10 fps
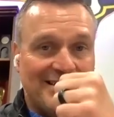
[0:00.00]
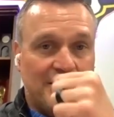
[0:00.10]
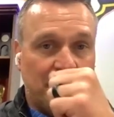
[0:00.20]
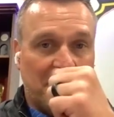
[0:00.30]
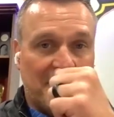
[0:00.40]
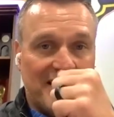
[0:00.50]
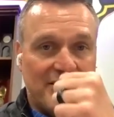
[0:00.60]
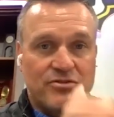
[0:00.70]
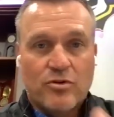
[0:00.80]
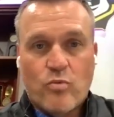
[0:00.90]
but make
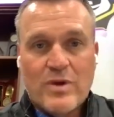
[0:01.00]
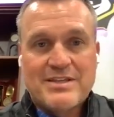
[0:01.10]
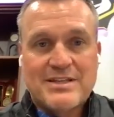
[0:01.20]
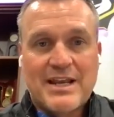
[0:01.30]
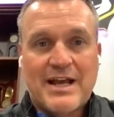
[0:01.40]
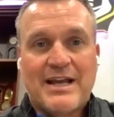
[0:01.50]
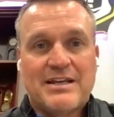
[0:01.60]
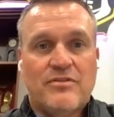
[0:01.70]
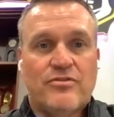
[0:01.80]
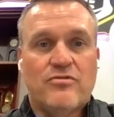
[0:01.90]
sure Wednesday night
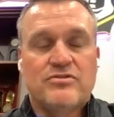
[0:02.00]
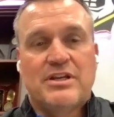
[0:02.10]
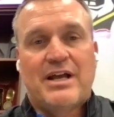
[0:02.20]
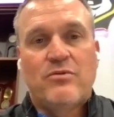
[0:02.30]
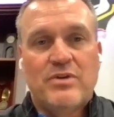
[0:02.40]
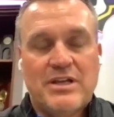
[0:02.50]
and Thursday night we